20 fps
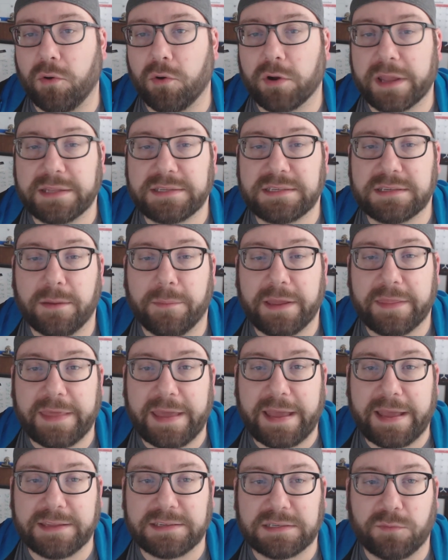or get somebody
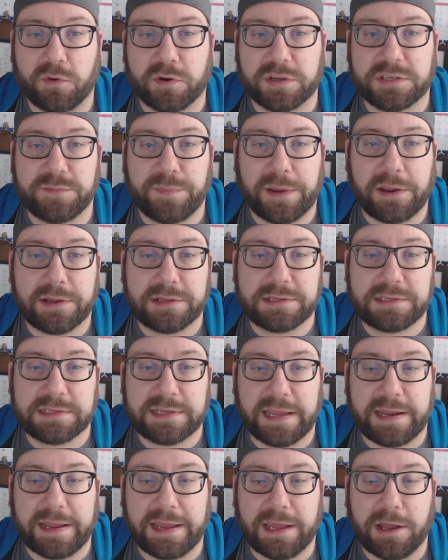that has some more experience
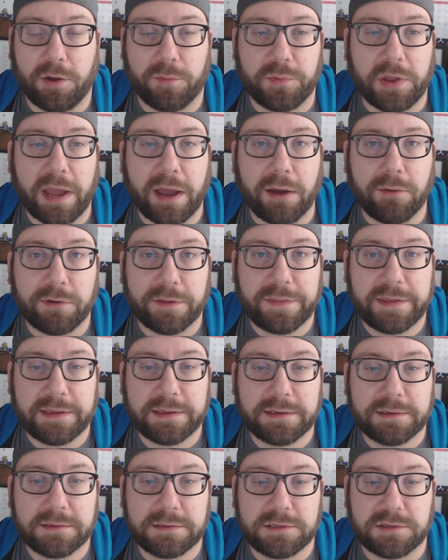to kind of help you out with
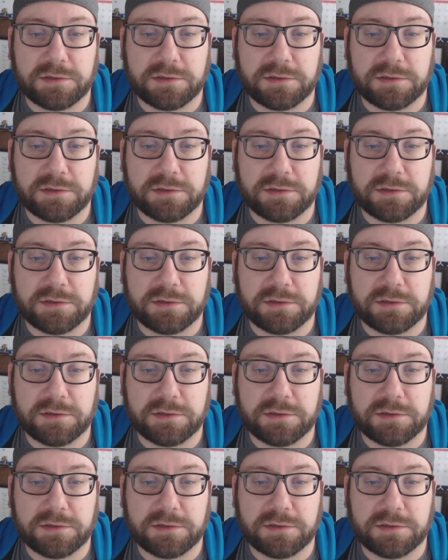it,